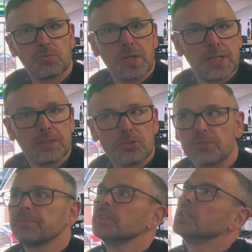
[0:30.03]

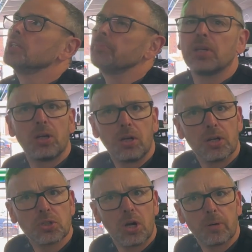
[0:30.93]
Radiance. Been a lot
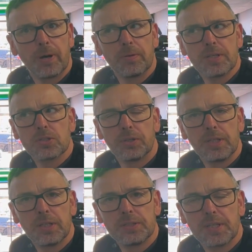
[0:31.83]
of talk about this on
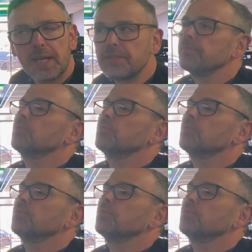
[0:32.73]
the internet.